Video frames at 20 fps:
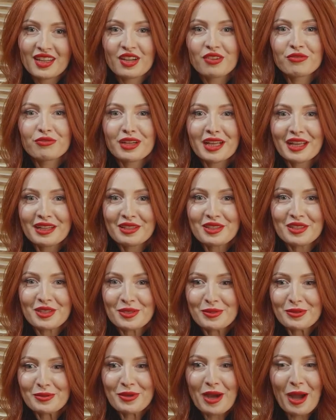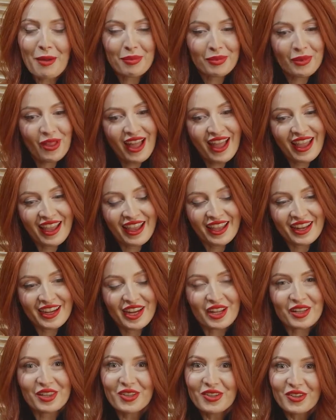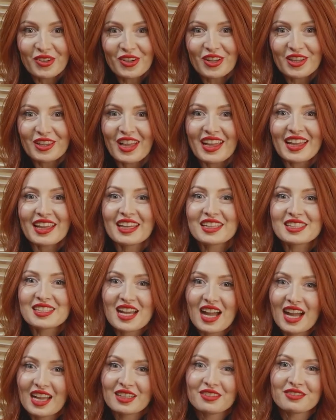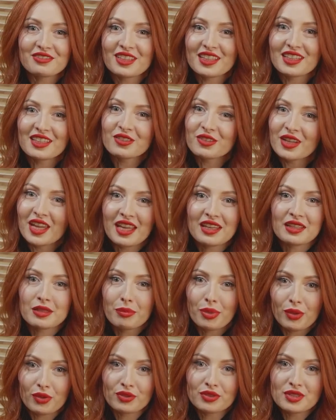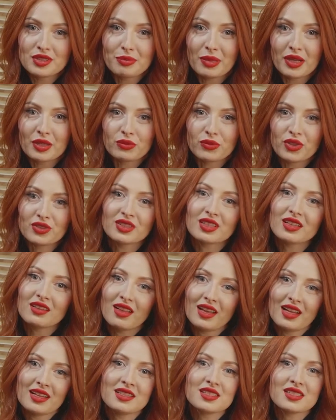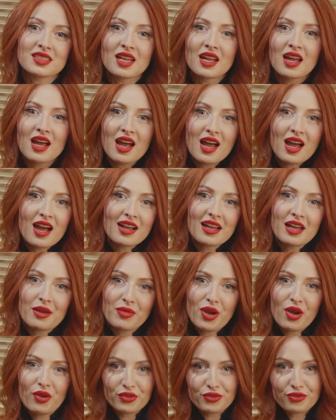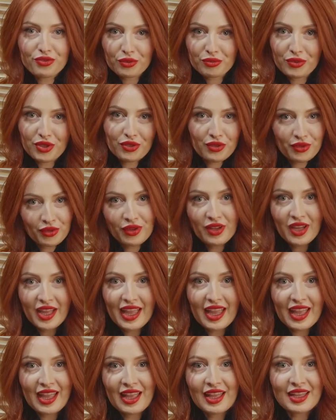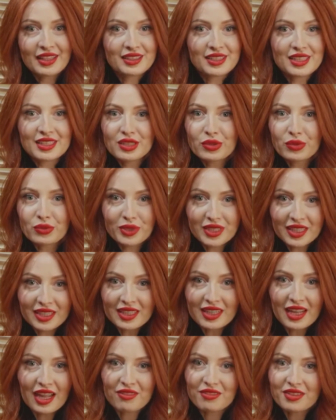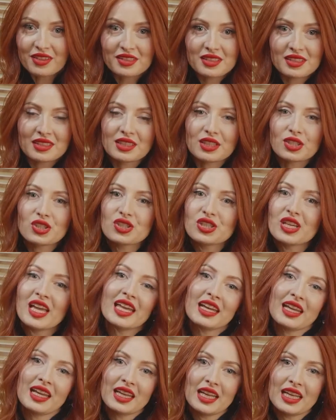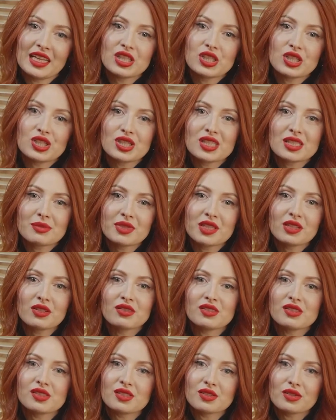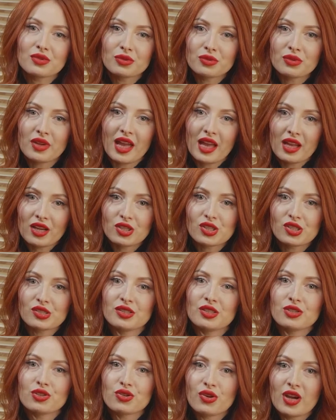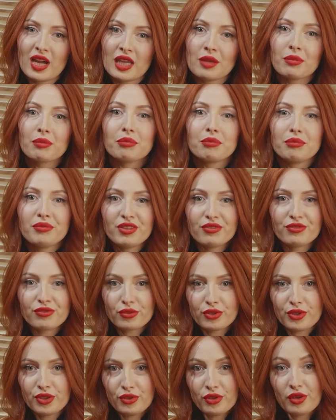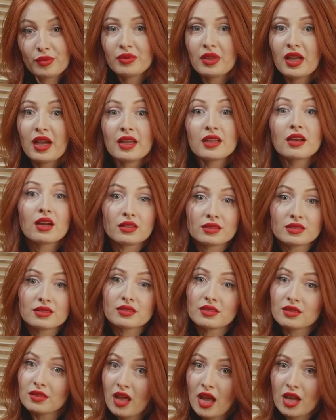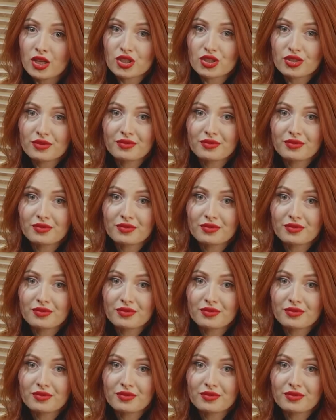When you apply it, it looks like it's kind of like create the bond, but when the clients come out from you and in a week everything is shedding, it's just because the glue actually dry before you apply it onto the lash.